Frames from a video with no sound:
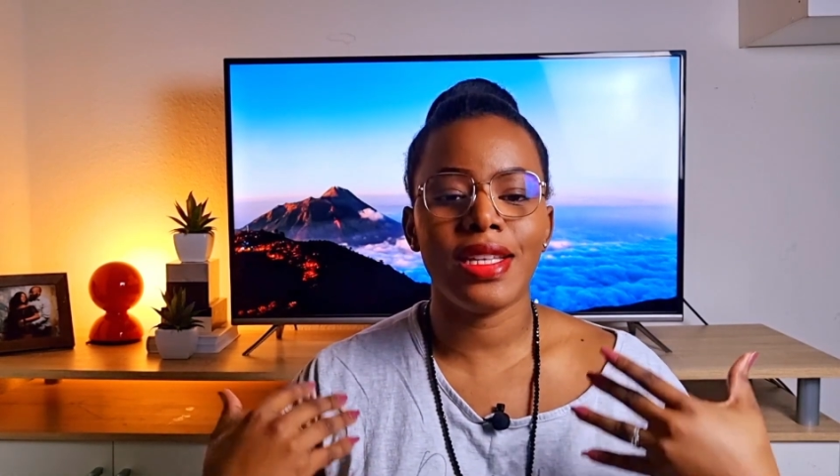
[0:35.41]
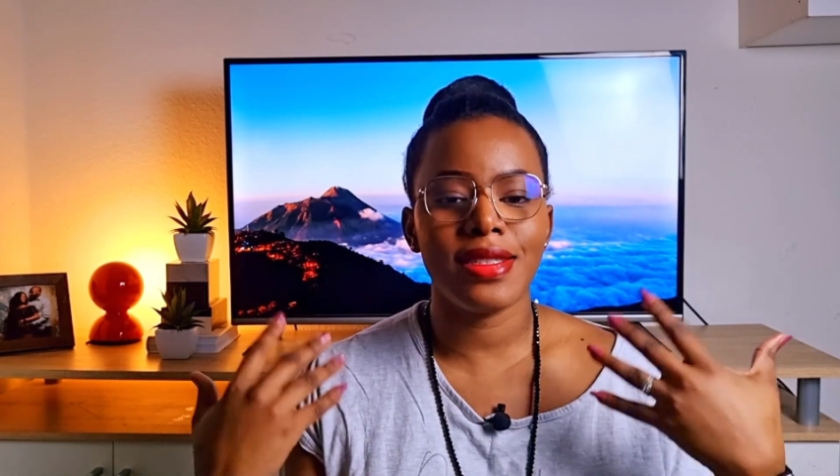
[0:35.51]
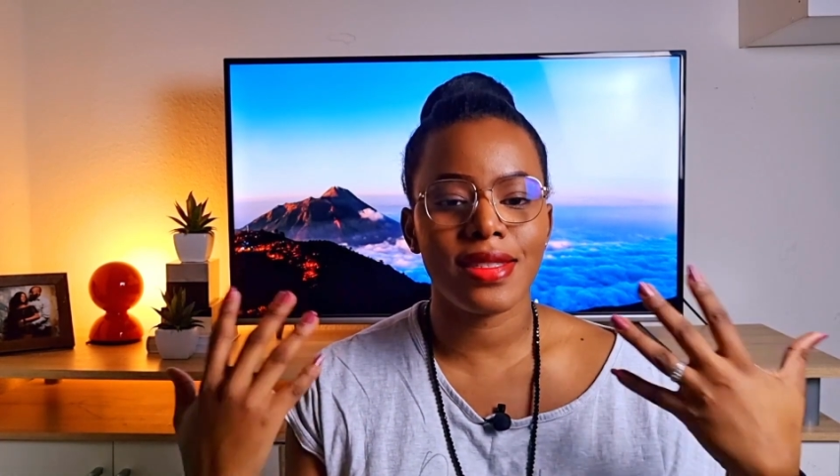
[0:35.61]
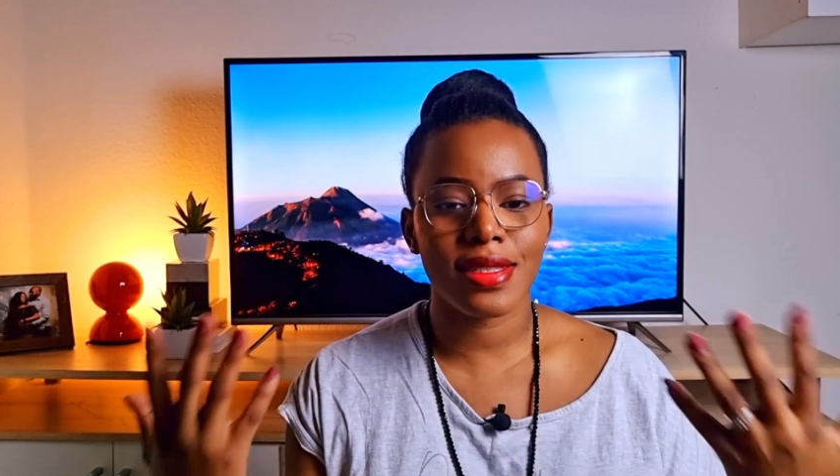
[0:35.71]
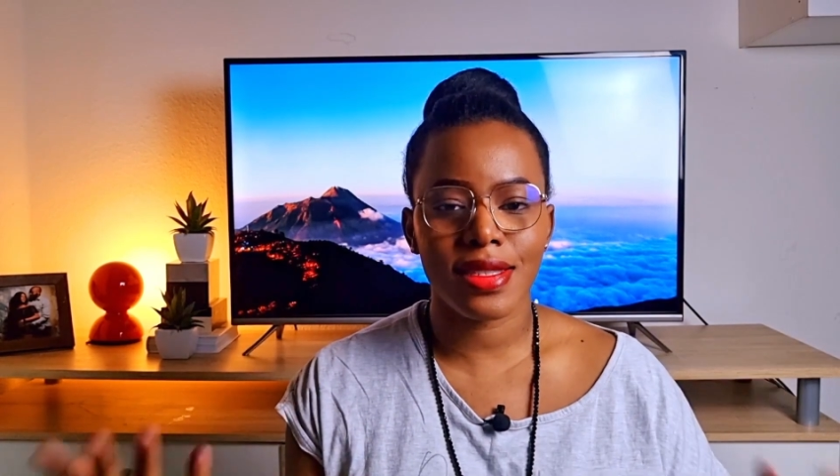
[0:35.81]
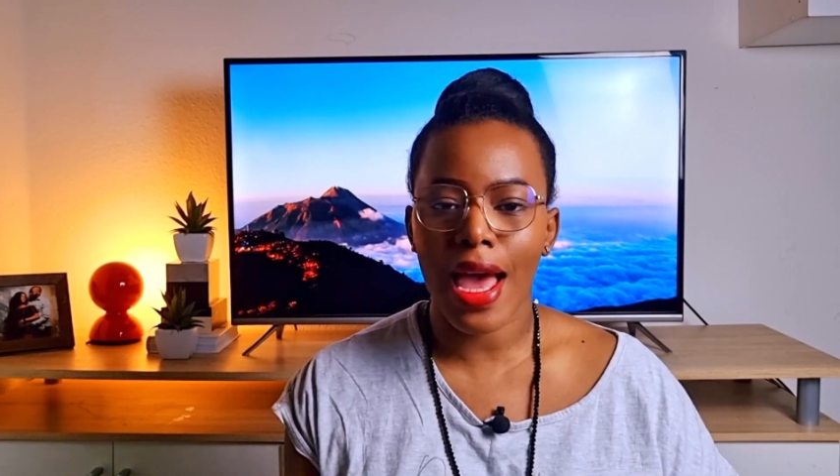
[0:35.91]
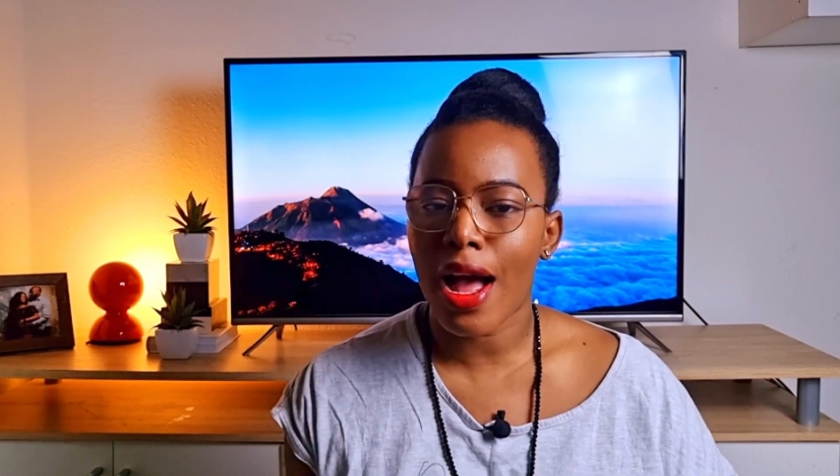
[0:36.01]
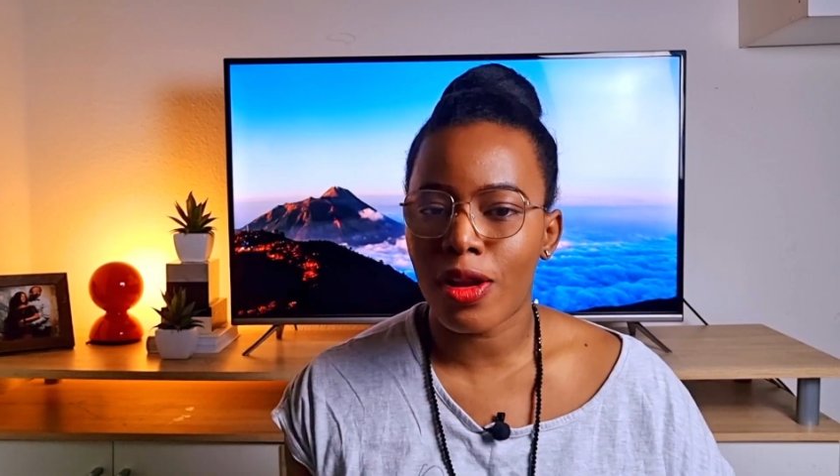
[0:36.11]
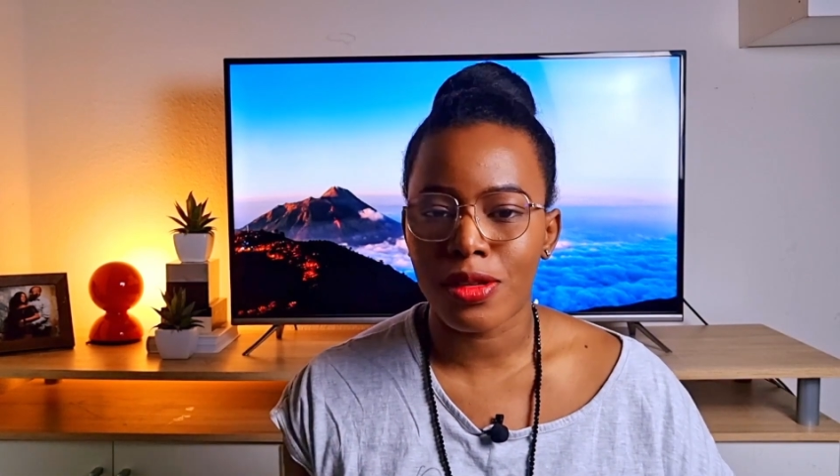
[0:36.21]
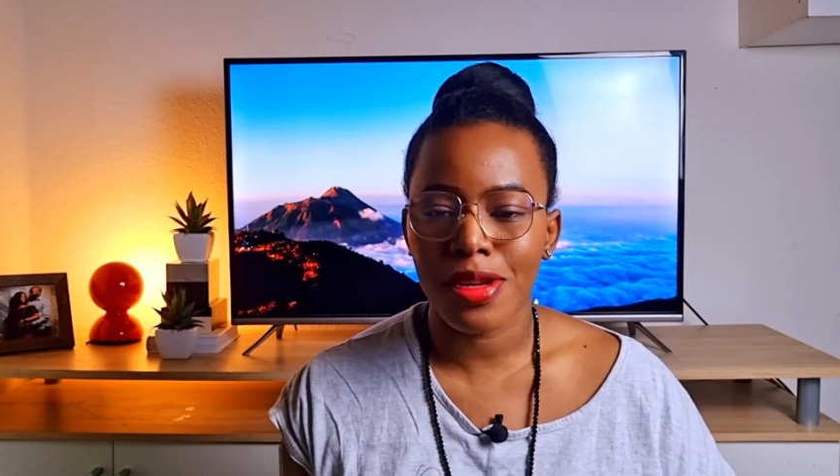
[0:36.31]

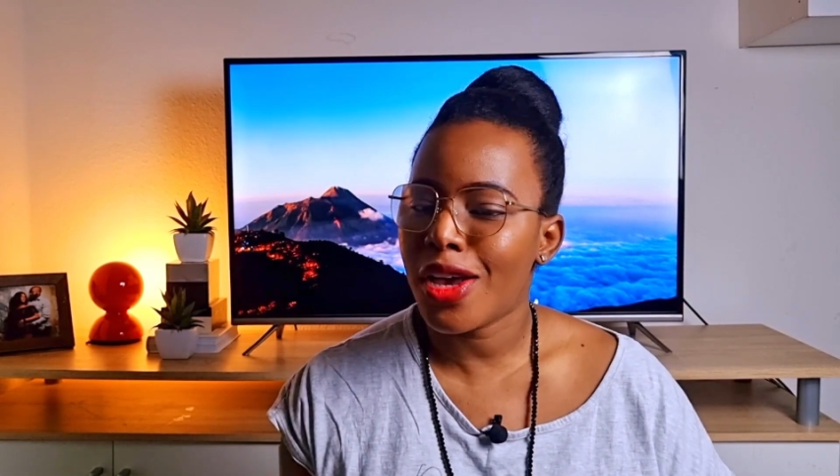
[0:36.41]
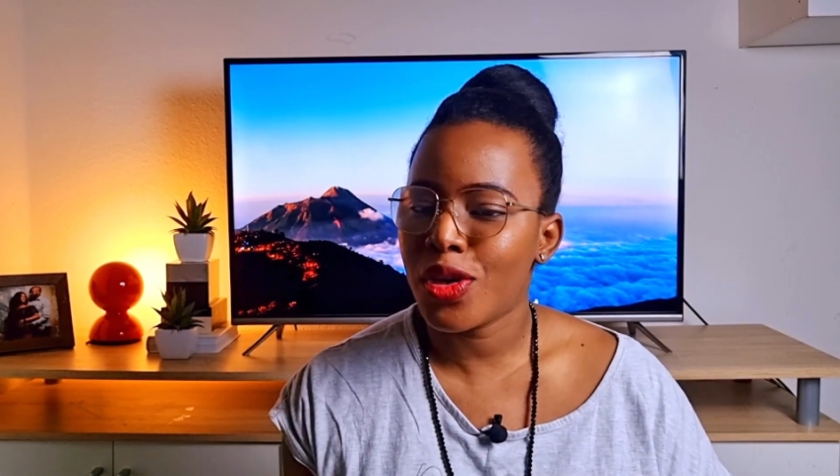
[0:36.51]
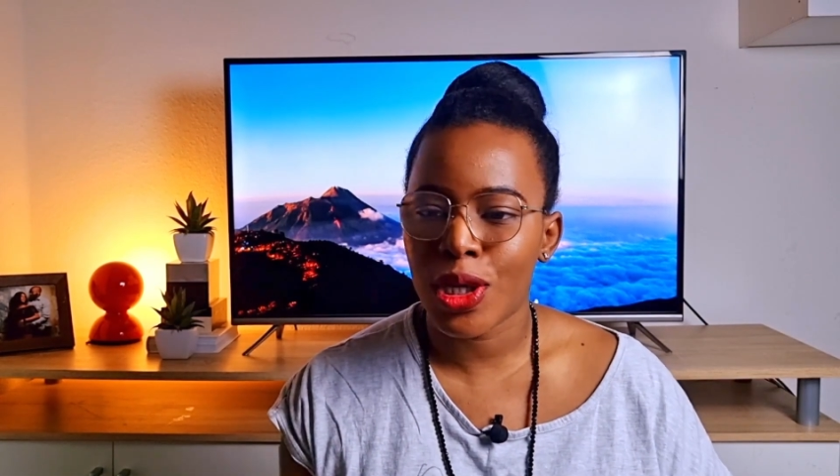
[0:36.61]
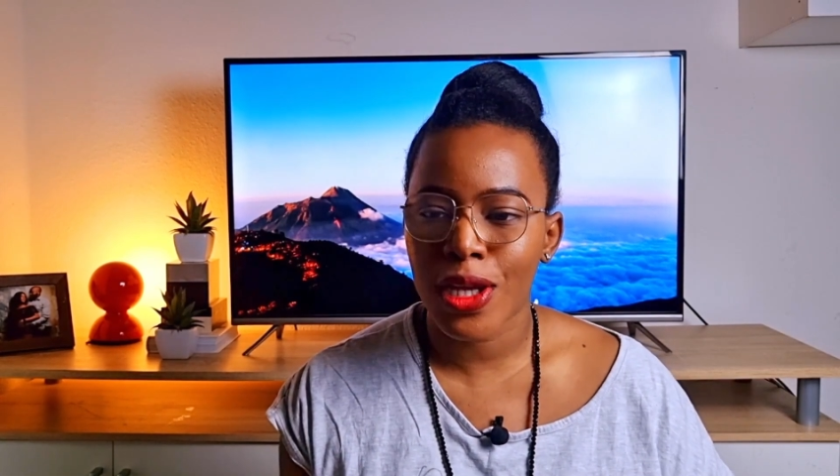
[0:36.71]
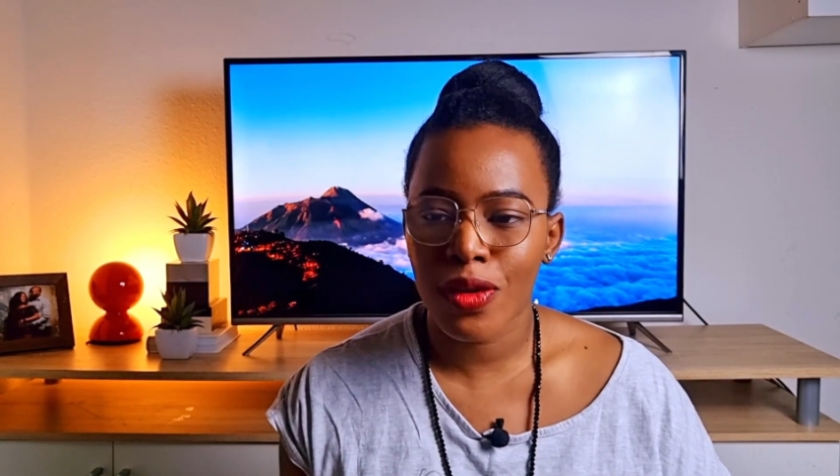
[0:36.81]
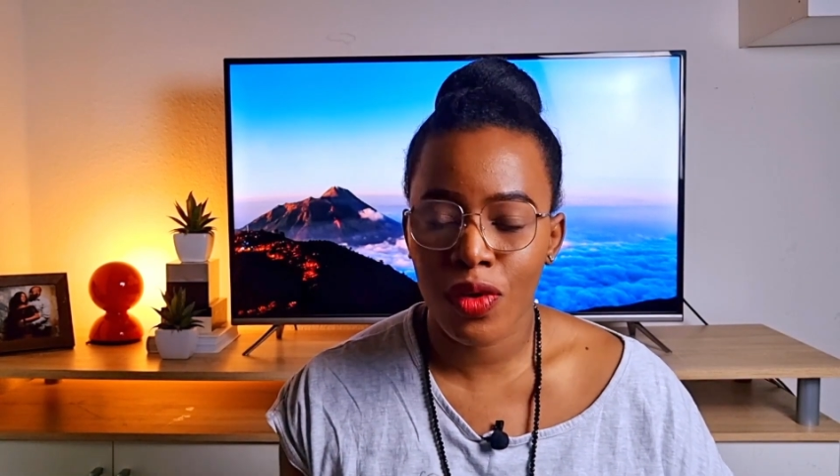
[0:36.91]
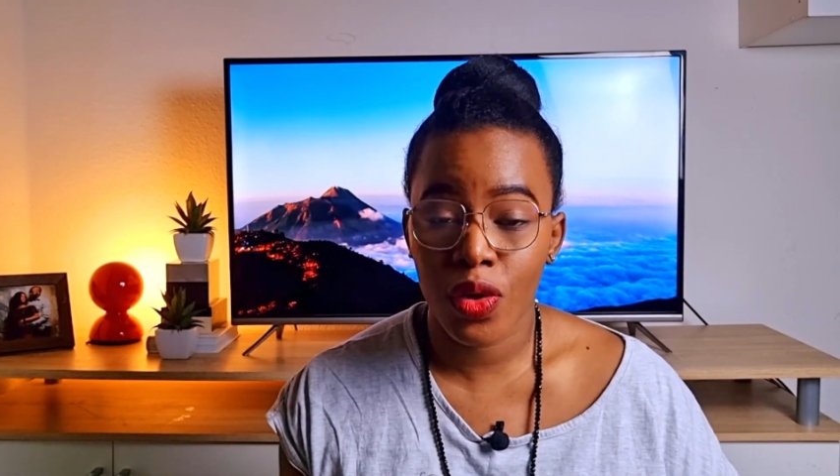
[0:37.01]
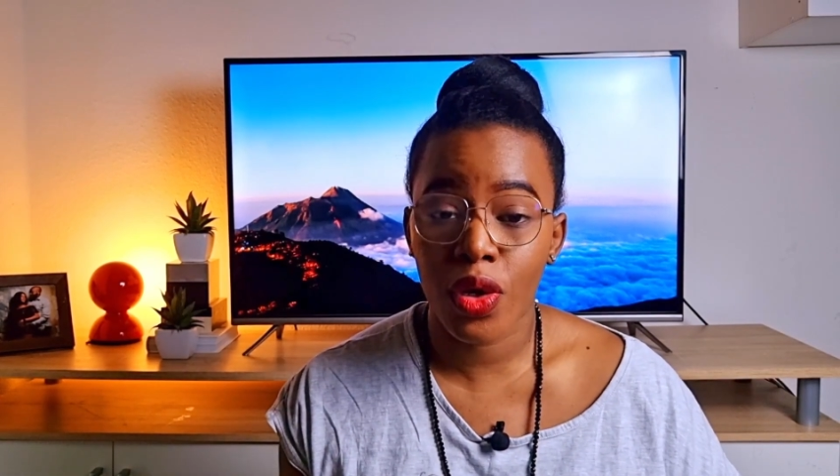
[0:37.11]
style, on how you live and all.